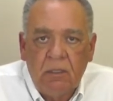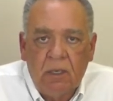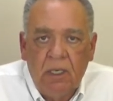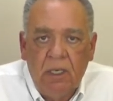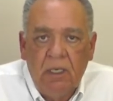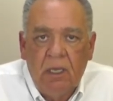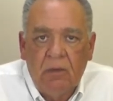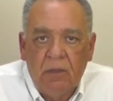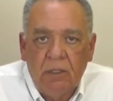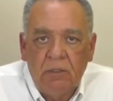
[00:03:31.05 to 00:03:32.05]
or any
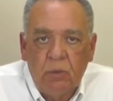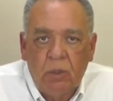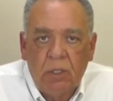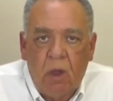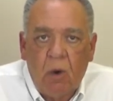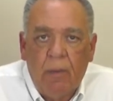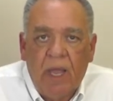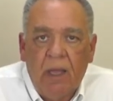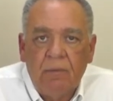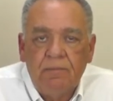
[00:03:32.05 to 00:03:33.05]
other that you want to talk
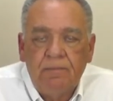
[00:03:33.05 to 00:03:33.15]
about.